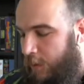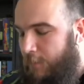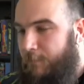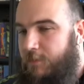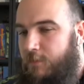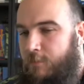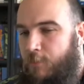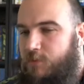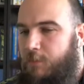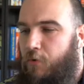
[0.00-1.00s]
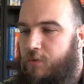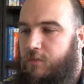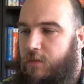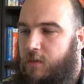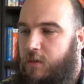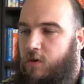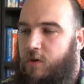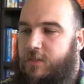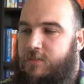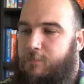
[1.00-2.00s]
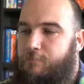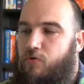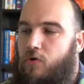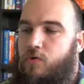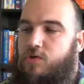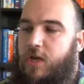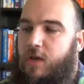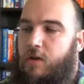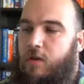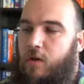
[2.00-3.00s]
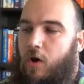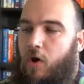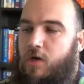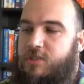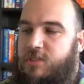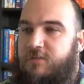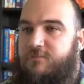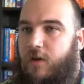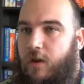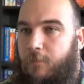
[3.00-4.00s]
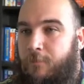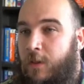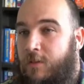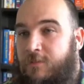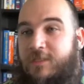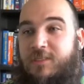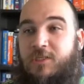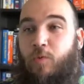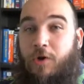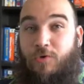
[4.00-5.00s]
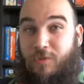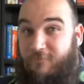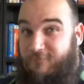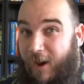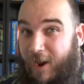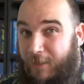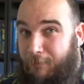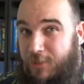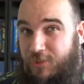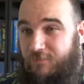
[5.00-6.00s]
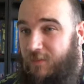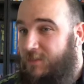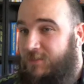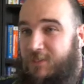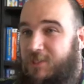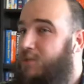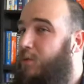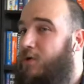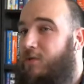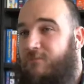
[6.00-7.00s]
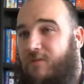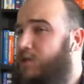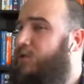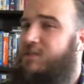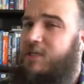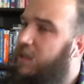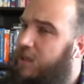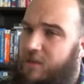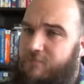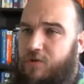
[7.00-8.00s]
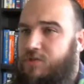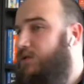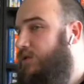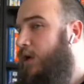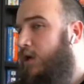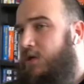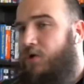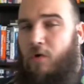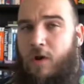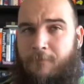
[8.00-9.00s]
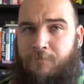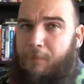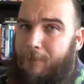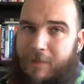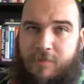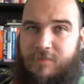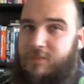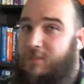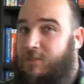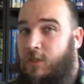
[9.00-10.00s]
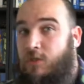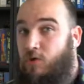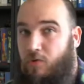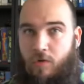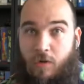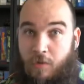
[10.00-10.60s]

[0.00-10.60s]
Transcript: But the most important thing here is the Progen RC file. This is where you define a bunch of things. This is where you define your CDK versions, your dependencies, your